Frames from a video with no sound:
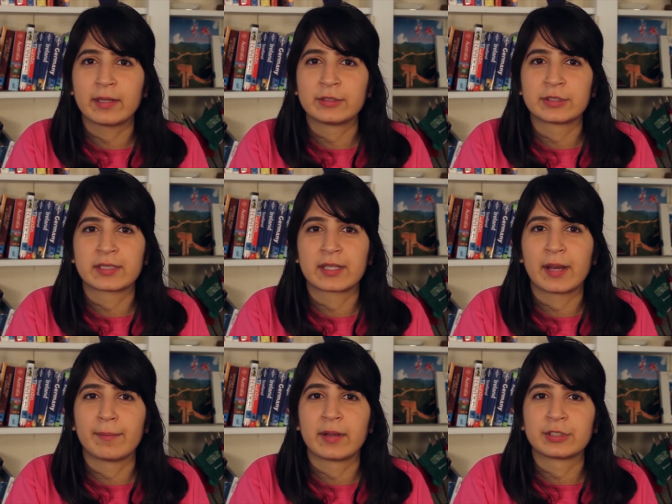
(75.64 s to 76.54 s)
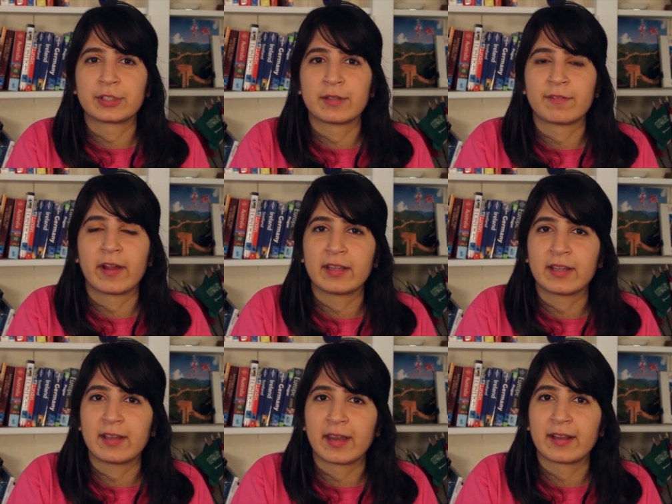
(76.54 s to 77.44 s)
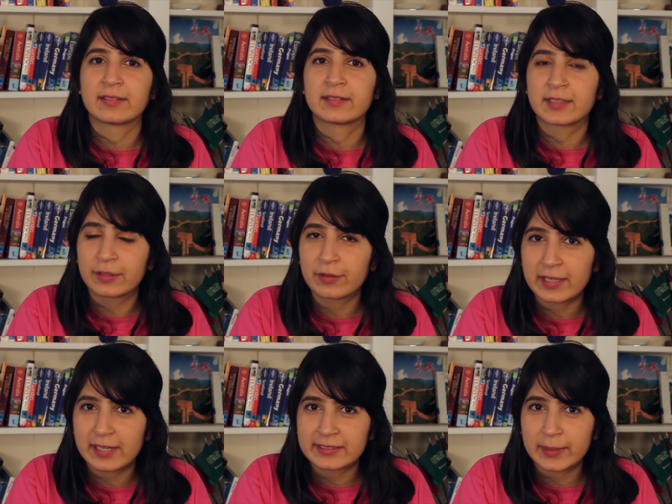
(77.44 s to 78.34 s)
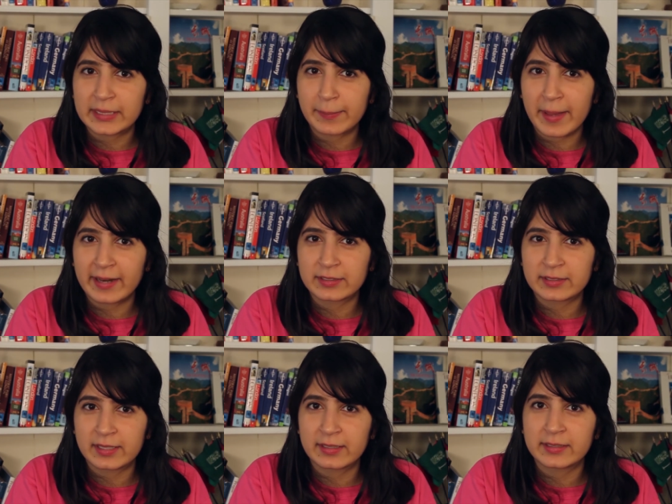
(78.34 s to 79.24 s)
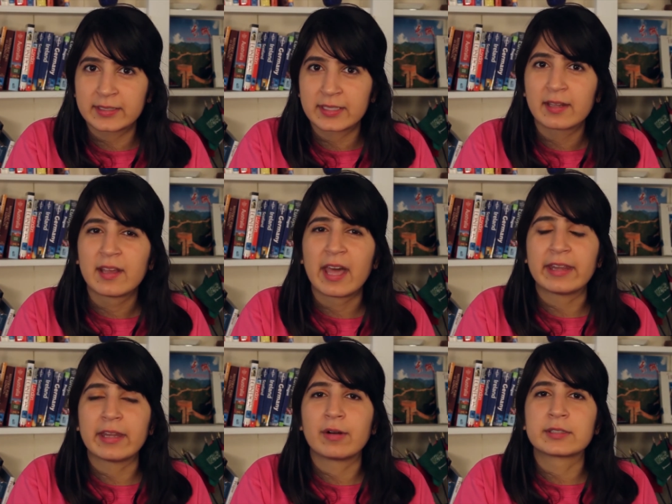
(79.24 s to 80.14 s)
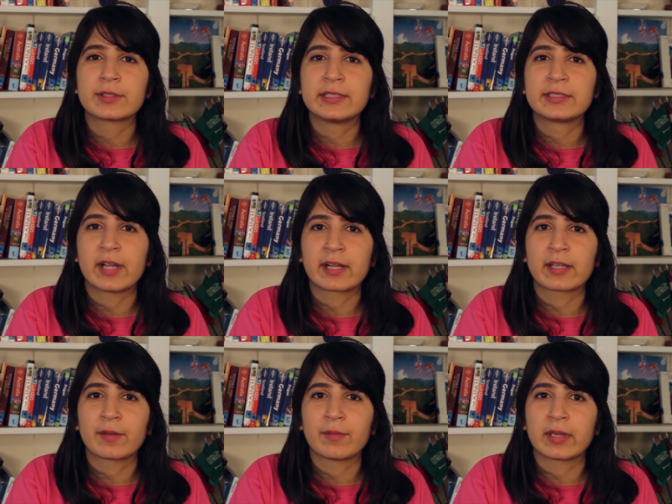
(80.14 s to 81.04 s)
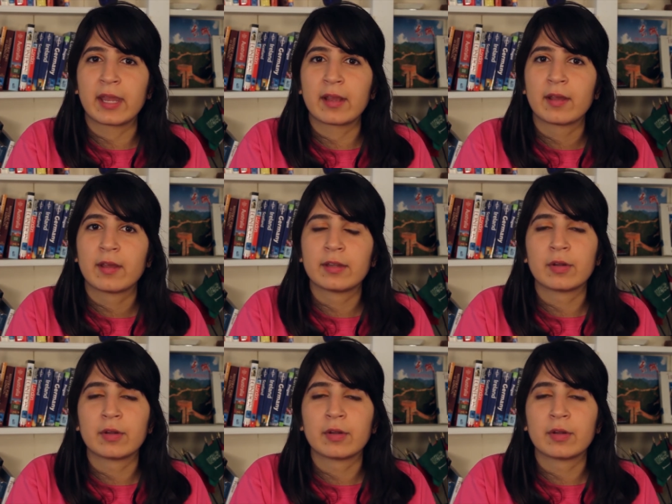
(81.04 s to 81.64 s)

it was just a combination of finally getting to utilize my Spanish skills, and then also interacting with like the